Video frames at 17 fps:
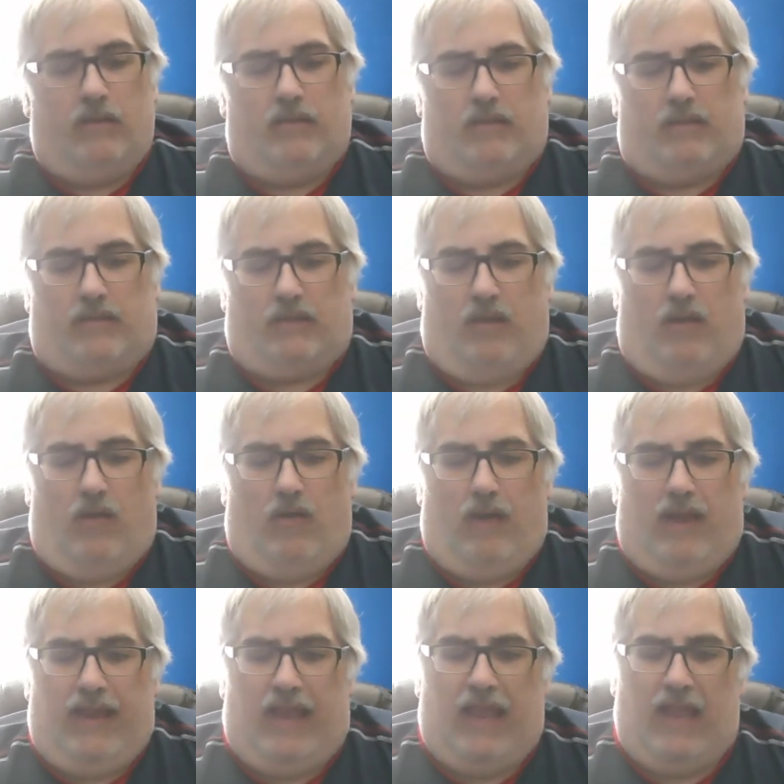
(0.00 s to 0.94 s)

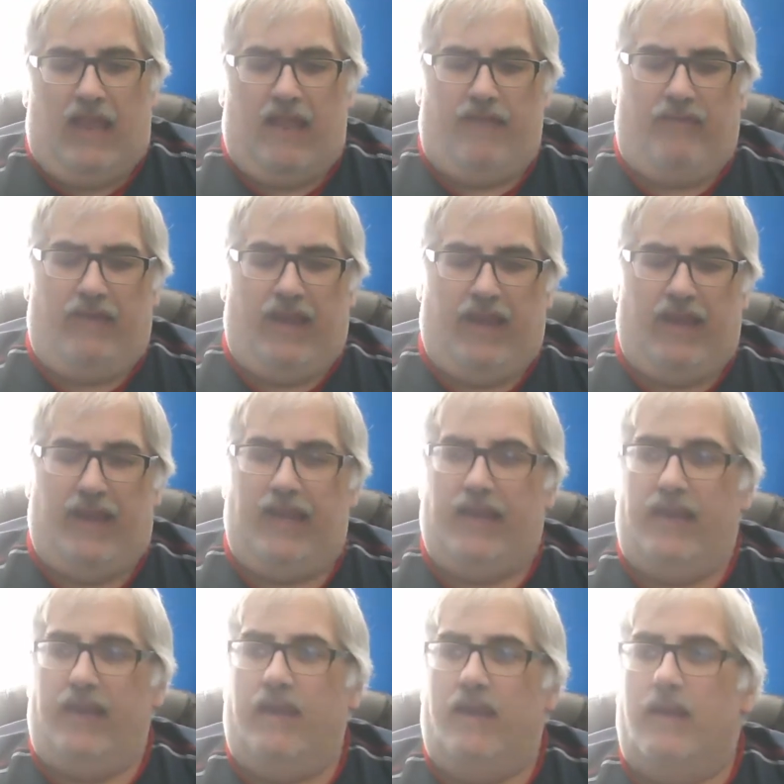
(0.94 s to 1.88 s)
So I have
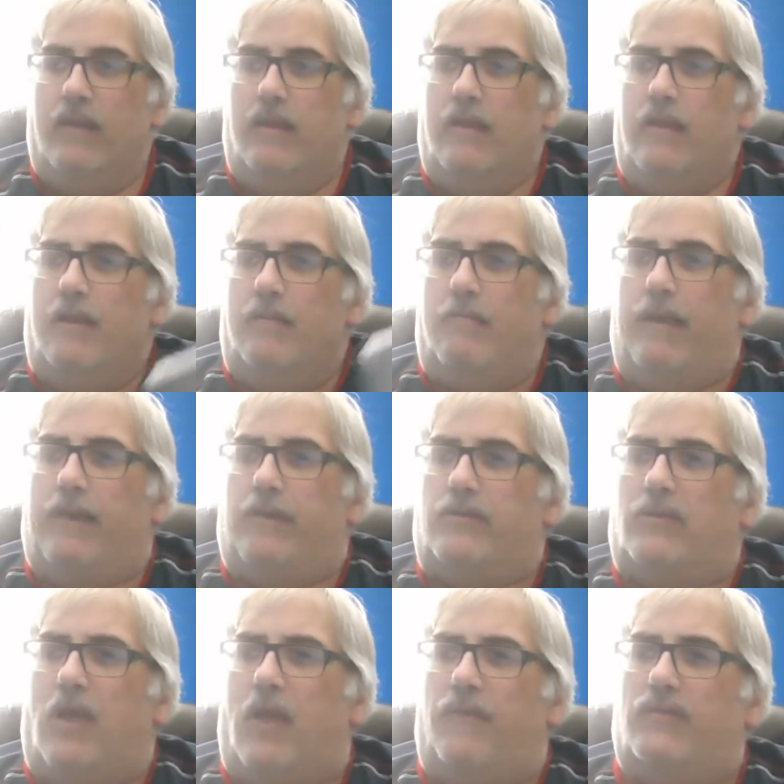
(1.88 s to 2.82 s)
a
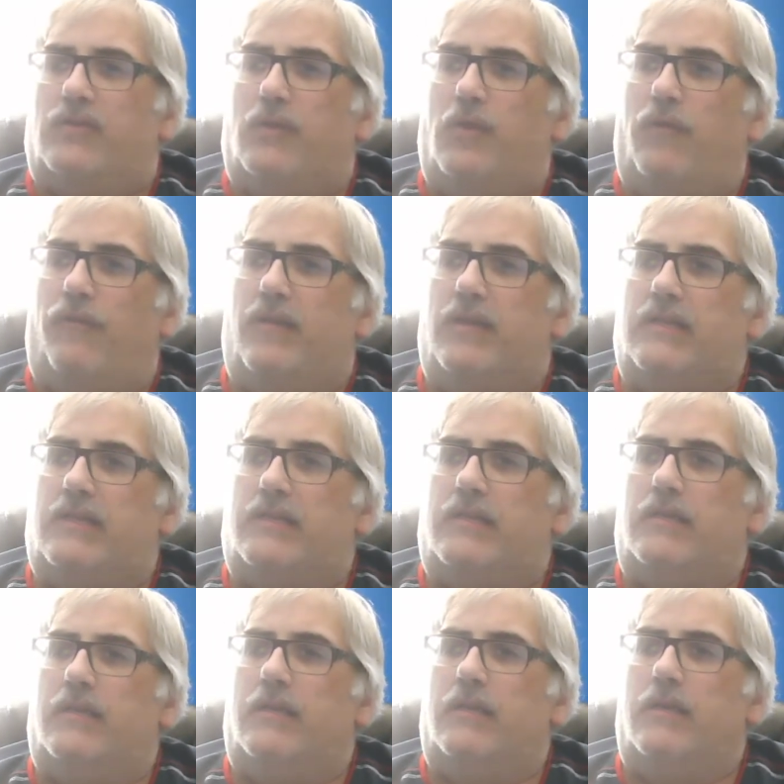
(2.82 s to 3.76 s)
Microsoft
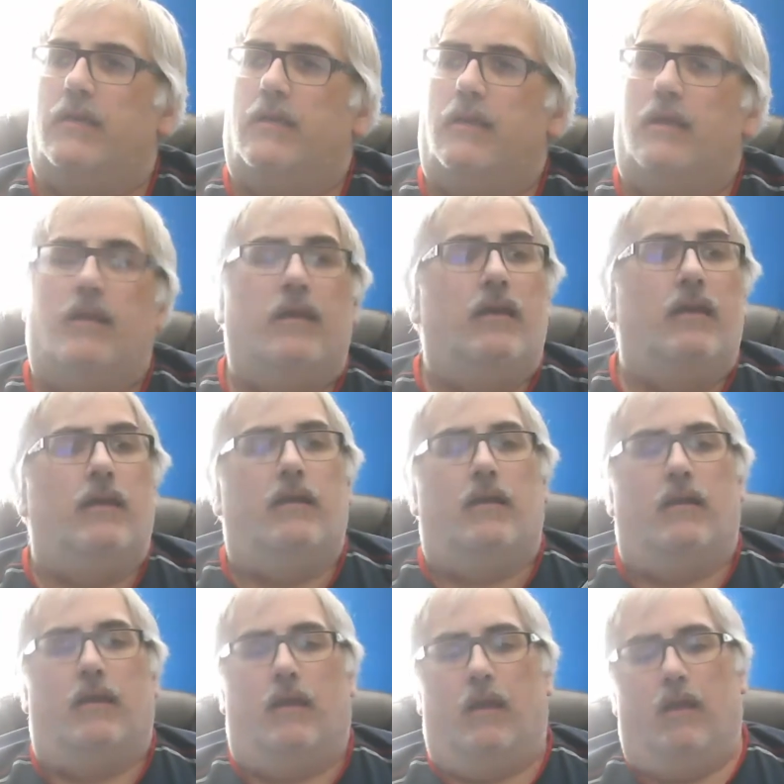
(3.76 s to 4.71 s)
Surface
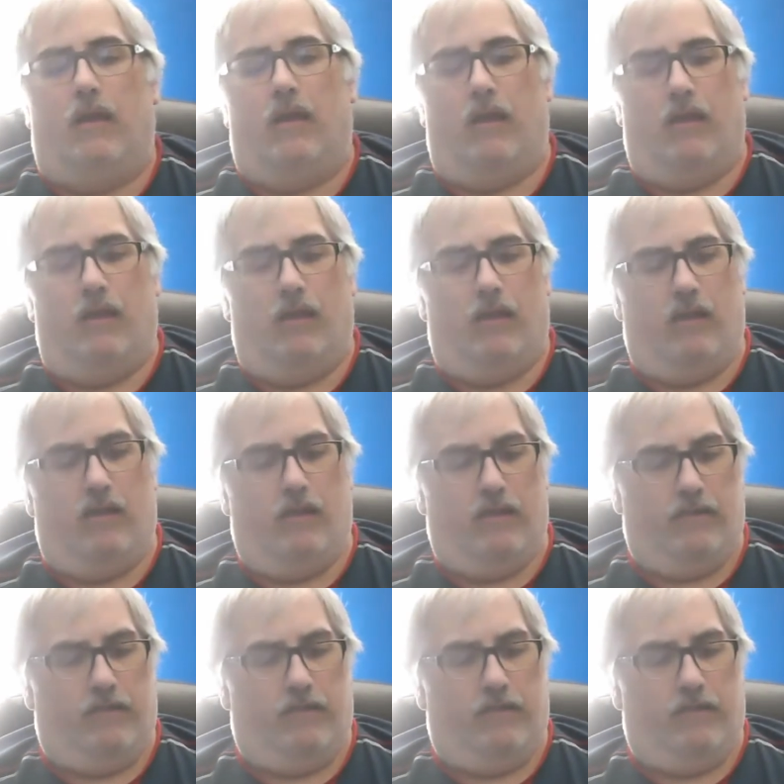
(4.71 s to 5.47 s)
with